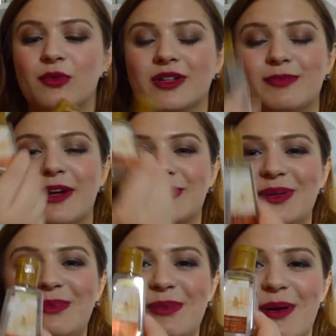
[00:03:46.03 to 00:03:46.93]
was my
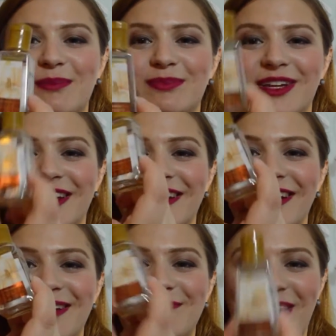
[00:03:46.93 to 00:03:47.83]
creamy
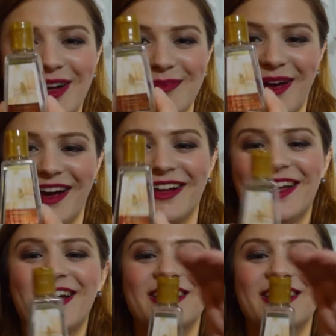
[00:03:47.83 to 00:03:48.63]
pumpkin Pocket Bac.